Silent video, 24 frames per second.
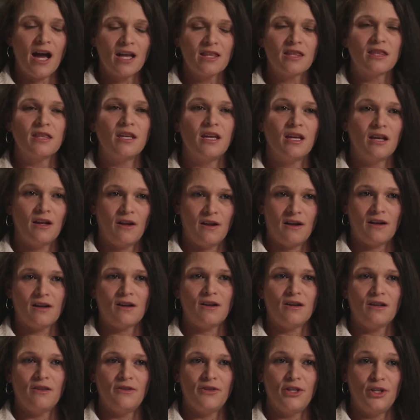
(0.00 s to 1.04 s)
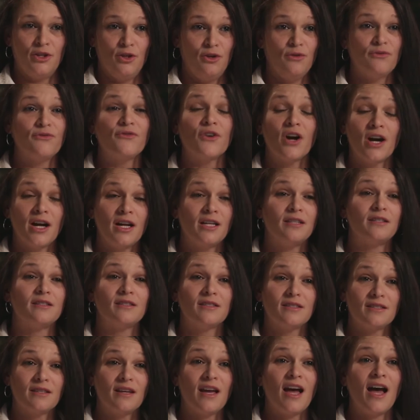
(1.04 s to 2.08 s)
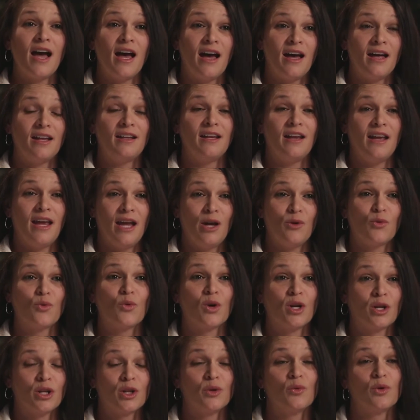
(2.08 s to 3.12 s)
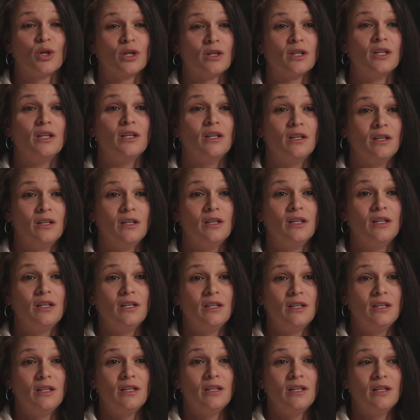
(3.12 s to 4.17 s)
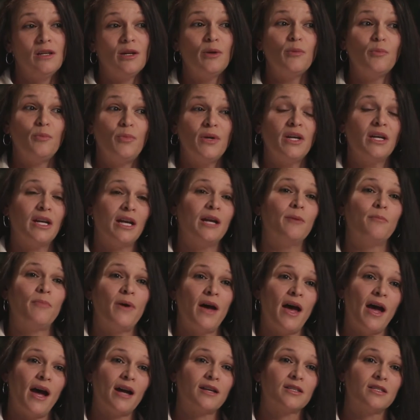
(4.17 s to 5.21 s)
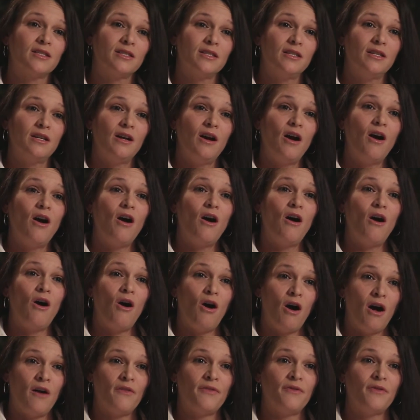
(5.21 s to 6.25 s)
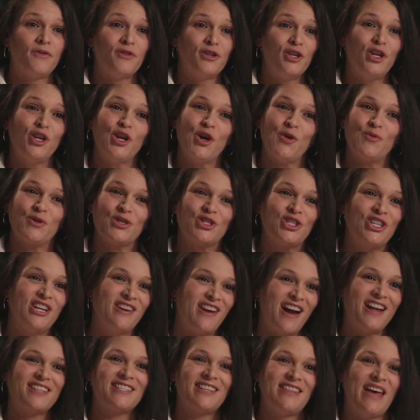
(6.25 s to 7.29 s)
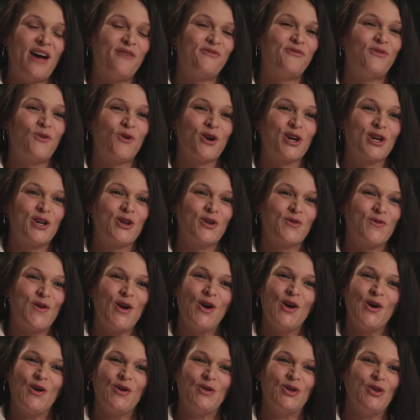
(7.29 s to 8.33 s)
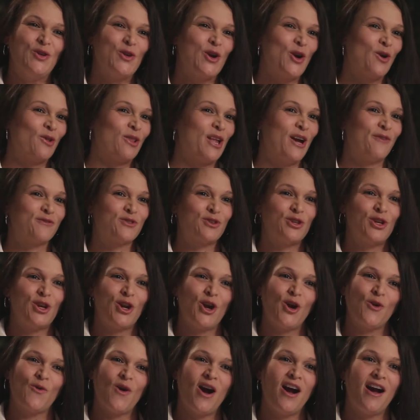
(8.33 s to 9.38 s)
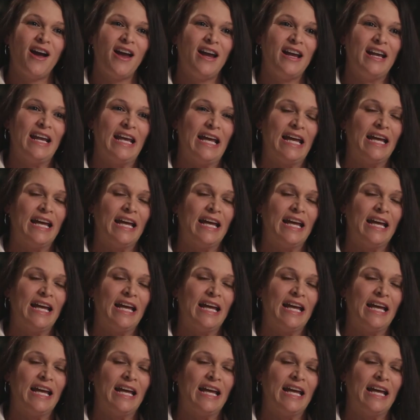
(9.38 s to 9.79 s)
I think the new friends had a really, really big impact. You know, when she got to that fork in the road, you go left or you go right.